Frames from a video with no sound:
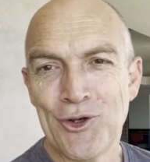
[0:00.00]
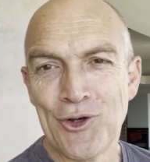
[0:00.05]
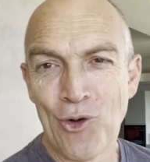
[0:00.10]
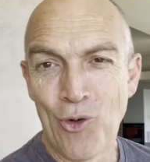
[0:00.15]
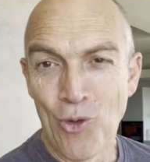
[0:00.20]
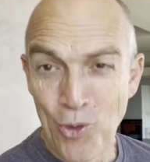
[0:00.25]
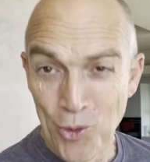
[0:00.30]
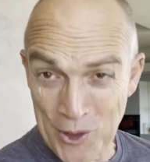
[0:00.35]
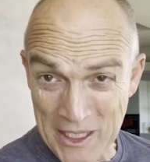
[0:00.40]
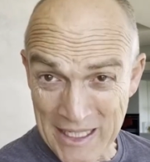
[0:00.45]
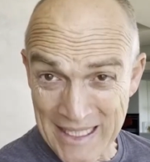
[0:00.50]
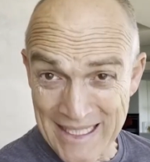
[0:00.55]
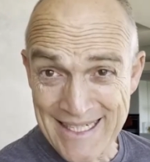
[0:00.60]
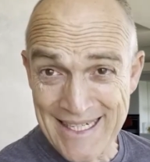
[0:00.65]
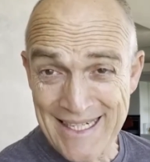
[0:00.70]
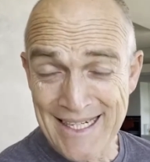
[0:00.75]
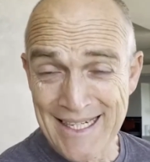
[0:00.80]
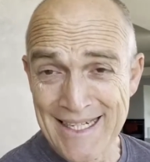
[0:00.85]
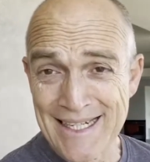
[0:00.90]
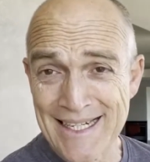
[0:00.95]

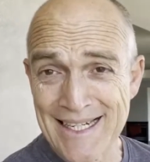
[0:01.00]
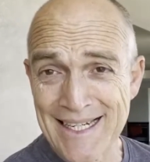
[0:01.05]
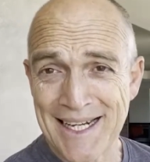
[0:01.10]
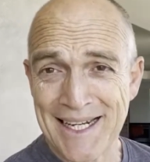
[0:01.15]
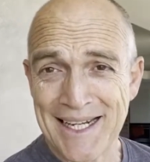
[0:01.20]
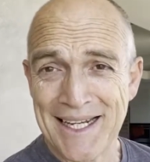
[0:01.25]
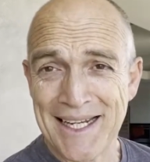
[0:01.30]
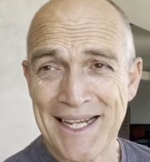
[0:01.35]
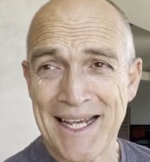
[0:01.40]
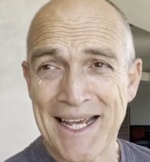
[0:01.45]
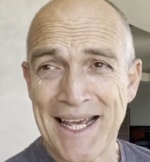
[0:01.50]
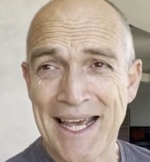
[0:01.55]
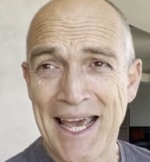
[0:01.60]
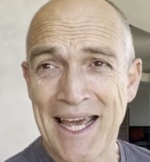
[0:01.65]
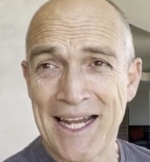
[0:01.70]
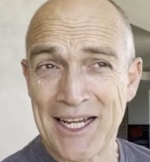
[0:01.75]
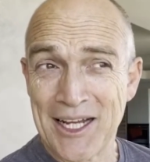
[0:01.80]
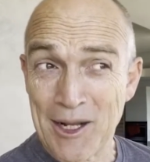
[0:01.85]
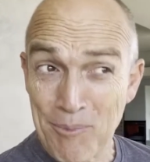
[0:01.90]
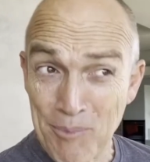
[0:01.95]
audiences
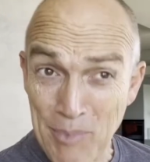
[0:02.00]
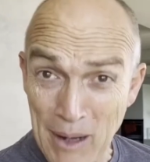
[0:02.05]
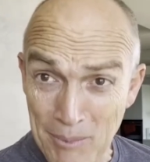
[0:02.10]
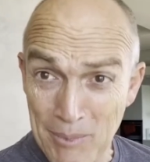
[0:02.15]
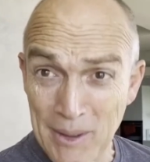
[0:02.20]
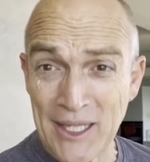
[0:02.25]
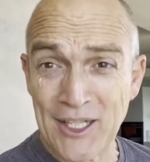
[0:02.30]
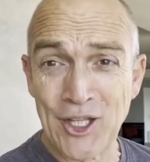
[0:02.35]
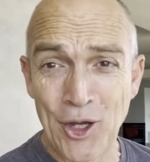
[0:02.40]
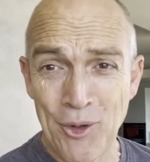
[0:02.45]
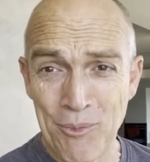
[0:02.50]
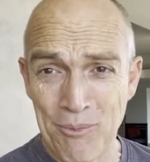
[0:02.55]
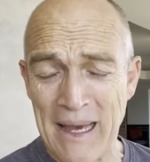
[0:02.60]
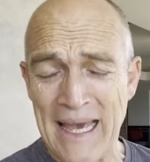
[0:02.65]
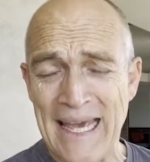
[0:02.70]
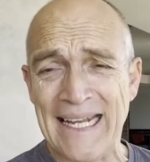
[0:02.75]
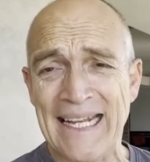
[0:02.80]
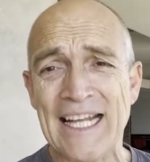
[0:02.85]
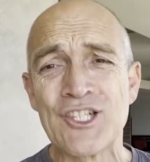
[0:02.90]
and in the public domain.